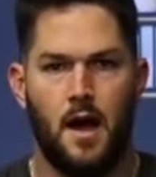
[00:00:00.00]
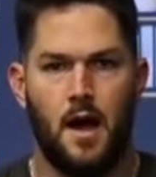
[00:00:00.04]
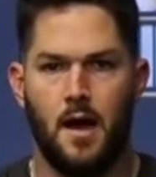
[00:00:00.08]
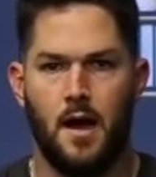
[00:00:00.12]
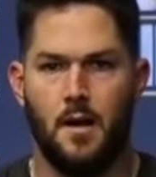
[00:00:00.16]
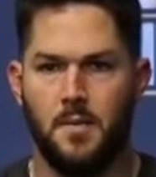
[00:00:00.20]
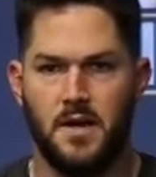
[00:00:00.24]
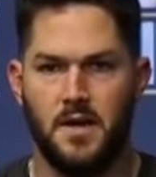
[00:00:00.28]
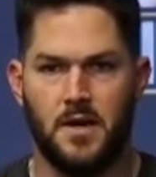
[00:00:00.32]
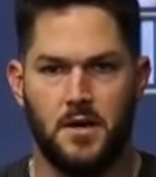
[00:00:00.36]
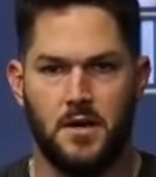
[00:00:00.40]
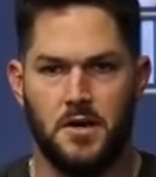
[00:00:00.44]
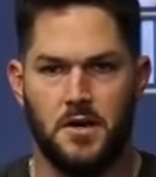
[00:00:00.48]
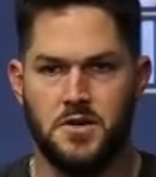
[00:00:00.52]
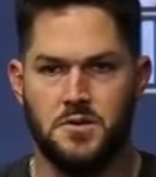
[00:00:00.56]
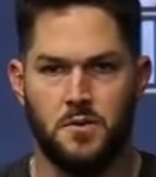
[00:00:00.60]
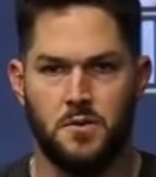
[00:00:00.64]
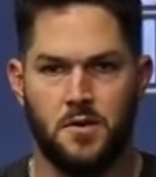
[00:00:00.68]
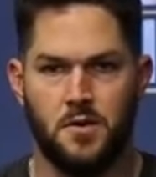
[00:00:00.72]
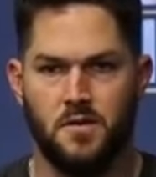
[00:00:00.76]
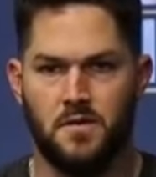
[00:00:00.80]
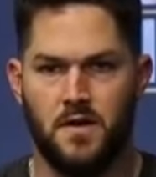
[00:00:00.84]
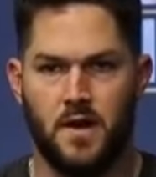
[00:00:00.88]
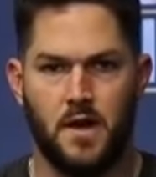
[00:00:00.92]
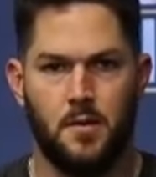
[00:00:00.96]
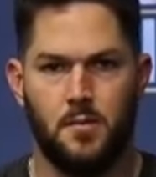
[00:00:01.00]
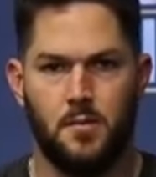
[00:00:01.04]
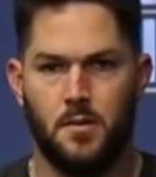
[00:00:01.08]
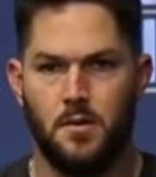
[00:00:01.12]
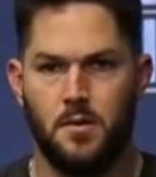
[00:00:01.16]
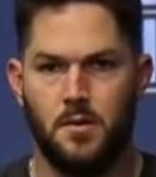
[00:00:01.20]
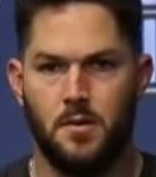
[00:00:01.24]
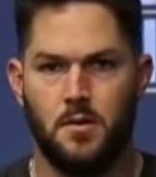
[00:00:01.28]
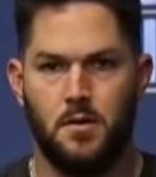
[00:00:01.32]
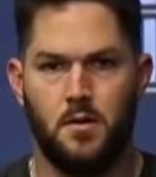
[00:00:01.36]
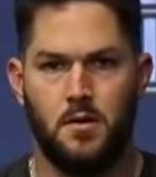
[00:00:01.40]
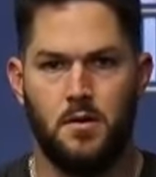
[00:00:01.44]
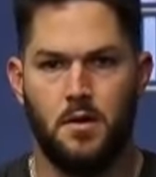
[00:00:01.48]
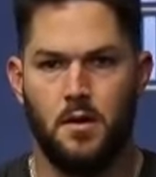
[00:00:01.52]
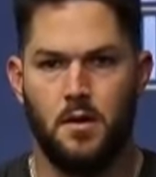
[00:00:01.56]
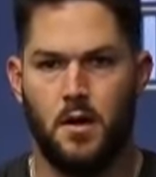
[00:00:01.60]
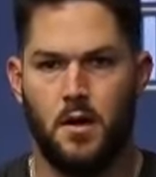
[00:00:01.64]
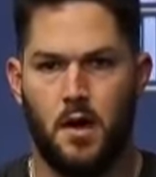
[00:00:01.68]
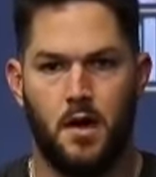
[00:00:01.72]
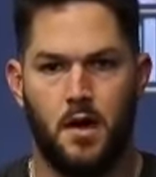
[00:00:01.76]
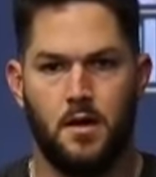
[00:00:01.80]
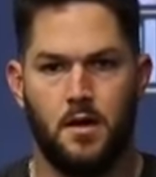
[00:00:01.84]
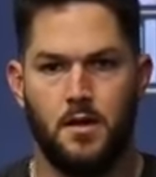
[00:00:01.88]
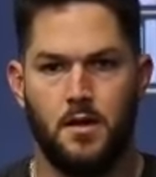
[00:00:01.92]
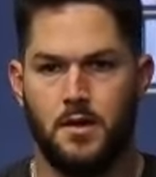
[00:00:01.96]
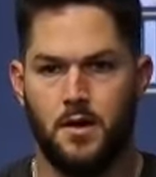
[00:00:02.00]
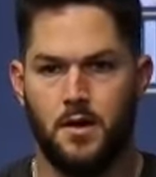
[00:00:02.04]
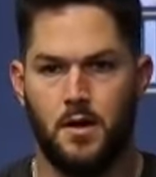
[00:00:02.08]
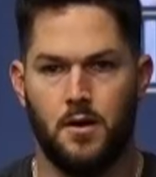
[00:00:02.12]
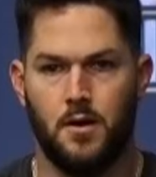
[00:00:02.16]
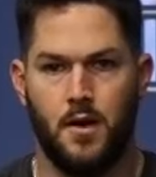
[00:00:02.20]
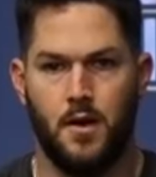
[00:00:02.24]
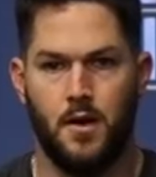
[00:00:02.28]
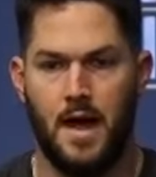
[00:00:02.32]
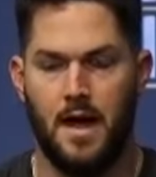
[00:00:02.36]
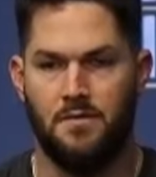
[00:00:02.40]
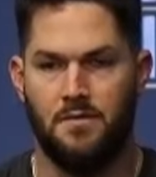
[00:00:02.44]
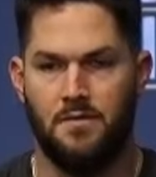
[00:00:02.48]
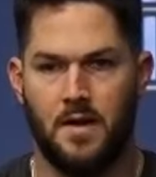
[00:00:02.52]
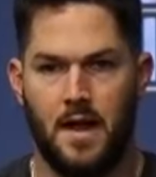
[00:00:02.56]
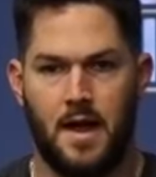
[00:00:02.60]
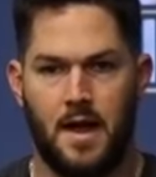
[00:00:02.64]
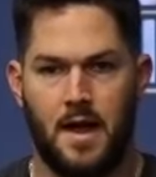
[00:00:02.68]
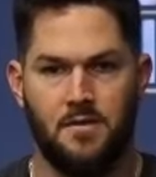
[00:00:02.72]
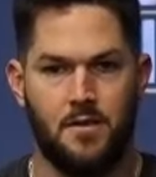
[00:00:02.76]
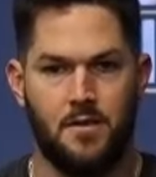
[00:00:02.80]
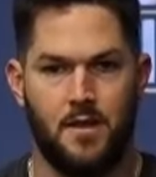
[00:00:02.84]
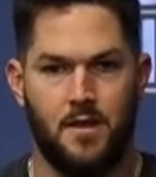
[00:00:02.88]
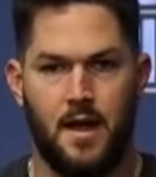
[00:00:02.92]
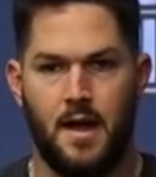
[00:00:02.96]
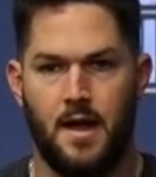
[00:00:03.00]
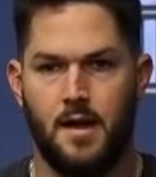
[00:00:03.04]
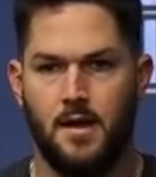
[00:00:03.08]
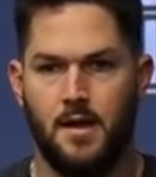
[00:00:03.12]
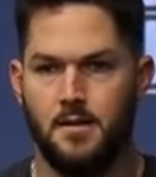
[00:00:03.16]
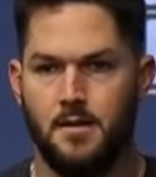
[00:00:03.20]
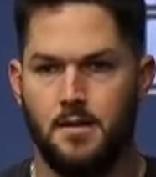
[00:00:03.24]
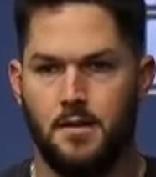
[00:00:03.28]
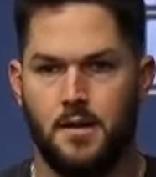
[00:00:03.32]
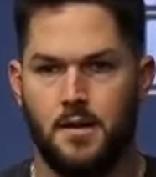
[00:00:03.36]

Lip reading: Me and Kirsch were available, you know, after that,